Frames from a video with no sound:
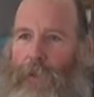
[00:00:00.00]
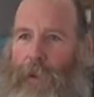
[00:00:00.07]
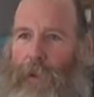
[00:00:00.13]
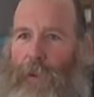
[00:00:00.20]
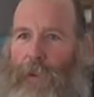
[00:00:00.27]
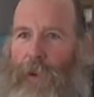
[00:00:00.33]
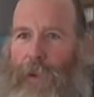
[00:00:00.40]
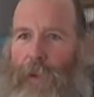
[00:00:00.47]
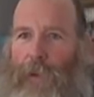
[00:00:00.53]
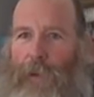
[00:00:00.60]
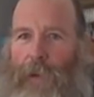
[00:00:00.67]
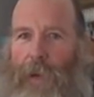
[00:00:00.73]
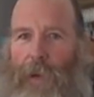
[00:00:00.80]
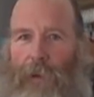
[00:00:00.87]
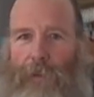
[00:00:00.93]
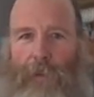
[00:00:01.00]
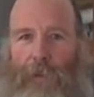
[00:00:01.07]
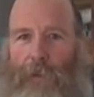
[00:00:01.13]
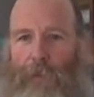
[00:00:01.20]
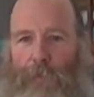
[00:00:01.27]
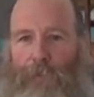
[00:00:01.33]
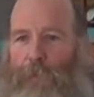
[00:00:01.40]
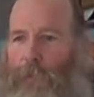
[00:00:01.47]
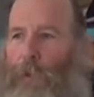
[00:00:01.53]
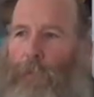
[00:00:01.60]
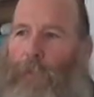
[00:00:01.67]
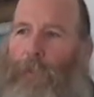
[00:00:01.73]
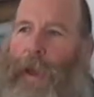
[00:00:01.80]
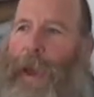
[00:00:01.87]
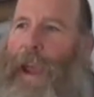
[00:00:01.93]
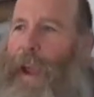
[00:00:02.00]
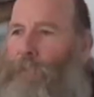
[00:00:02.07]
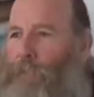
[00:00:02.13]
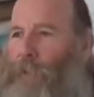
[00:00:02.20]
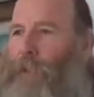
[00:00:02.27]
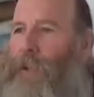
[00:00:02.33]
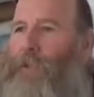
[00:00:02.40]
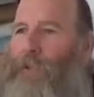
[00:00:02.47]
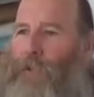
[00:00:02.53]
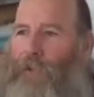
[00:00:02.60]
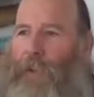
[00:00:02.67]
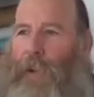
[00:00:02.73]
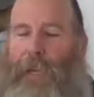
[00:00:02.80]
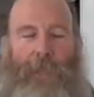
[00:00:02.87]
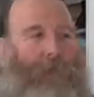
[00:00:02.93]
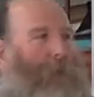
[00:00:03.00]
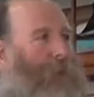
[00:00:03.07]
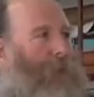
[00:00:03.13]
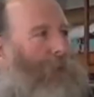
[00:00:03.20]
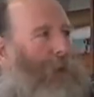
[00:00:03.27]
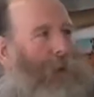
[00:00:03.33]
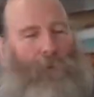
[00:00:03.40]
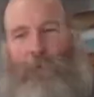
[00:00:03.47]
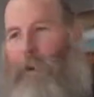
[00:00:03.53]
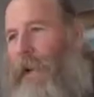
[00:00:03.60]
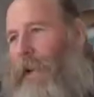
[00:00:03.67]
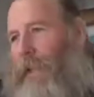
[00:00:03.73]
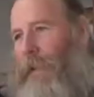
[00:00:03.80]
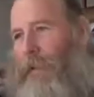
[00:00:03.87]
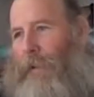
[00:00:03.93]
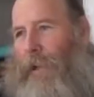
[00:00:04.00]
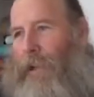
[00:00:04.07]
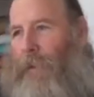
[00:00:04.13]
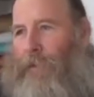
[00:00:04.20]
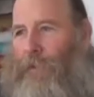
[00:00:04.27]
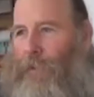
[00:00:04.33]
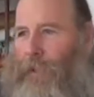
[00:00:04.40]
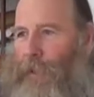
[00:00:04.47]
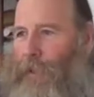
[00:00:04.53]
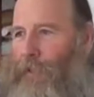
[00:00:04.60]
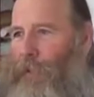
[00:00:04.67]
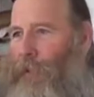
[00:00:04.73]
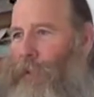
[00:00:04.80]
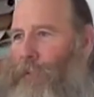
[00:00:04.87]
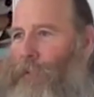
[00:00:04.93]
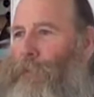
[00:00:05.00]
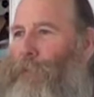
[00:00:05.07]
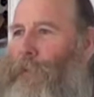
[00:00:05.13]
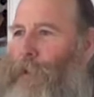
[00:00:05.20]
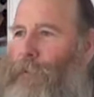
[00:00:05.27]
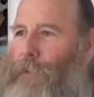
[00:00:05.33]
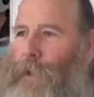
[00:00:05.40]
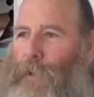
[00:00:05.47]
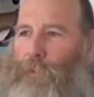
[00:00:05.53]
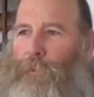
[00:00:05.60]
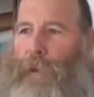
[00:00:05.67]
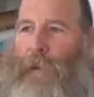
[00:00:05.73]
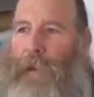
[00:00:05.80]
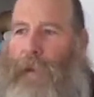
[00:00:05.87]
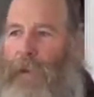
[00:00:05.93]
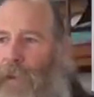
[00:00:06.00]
So like, if I put my hand right in your face and this one away, they're going to look, it's going to look 5 times bigger.